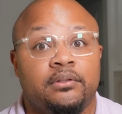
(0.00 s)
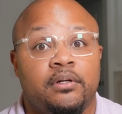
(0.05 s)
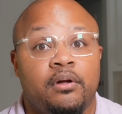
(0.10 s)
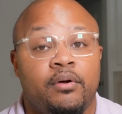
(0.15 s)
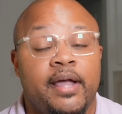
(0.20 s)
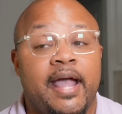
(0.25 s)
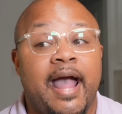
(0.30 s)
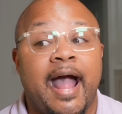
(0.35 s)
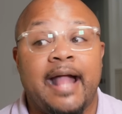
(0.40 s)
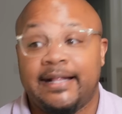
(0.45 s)

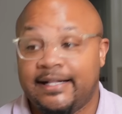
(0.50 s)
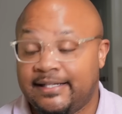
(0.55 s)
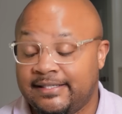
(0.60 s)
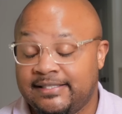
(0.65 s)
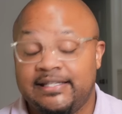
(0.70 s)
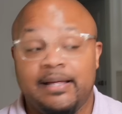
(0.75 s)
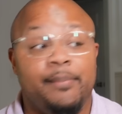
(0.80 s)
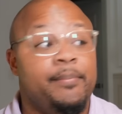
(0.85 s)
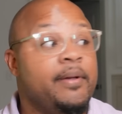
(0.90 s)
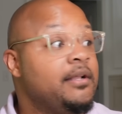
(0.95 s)
Okay, I need to
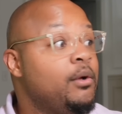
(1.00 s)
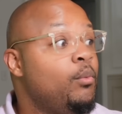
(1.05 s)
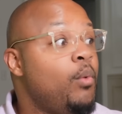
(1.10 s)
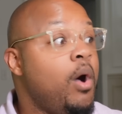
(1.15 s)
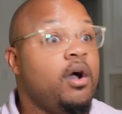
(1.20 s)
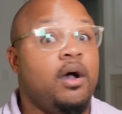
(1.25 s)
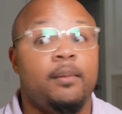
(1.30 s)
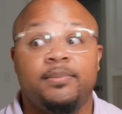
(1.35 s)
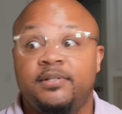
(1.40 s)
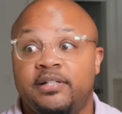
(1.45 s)
still be able to
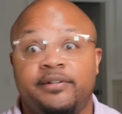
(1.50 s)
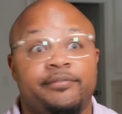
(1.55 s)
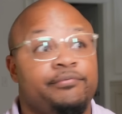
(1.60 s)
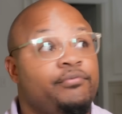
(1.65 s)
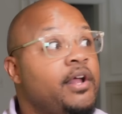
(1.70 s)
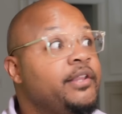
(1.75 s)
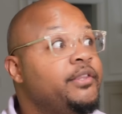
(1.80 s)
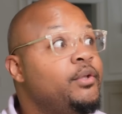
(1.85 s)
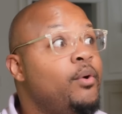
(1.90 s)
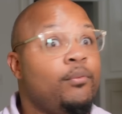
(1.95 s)
walk up to the
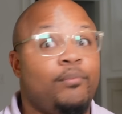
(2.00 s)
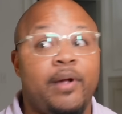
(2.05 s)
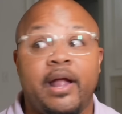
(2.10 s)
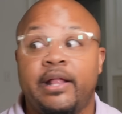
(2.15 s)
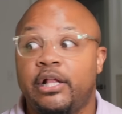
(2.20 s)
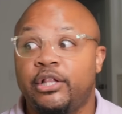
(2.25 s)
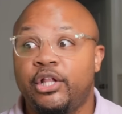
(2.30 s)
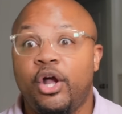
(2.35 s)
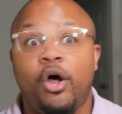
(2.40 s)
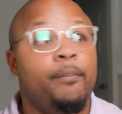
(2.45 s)
front door and
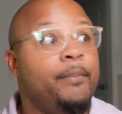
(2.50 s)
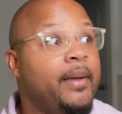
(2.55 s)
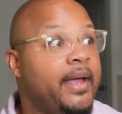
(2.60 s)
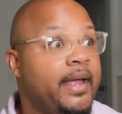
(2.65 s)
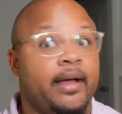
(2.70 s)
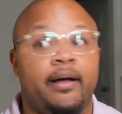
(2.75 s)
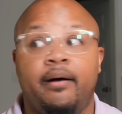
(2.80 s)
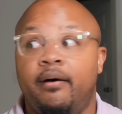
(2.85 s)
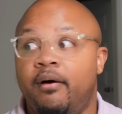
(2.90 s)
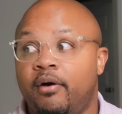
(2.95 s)
ring the
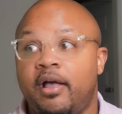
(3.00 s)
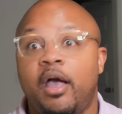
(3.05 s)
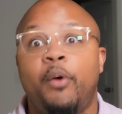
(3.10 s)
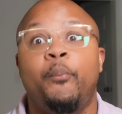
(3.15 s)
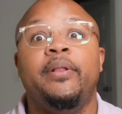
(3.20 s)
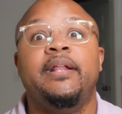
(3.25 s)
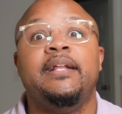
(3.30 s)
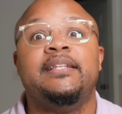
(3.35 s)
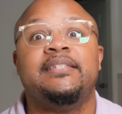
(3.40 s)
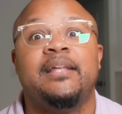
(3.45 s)
doorbell. Okay,
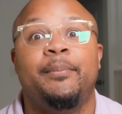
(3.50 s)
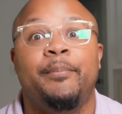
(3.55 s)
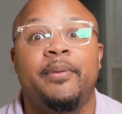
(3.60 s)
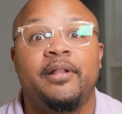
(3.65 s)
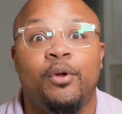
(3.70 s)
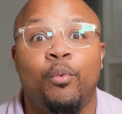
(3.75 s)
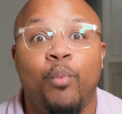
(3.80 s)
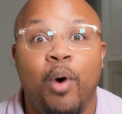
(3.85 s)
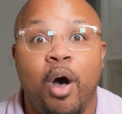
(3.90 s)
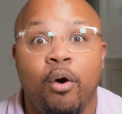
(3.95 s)
we need to still be
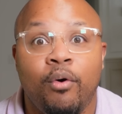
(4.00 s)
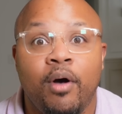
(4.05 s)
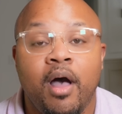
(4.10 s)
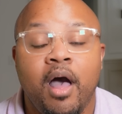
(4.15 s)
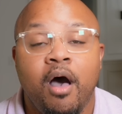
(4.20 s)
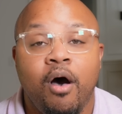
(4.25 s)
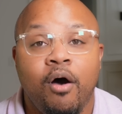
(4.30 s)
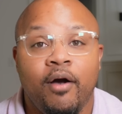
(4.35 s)
able to walk.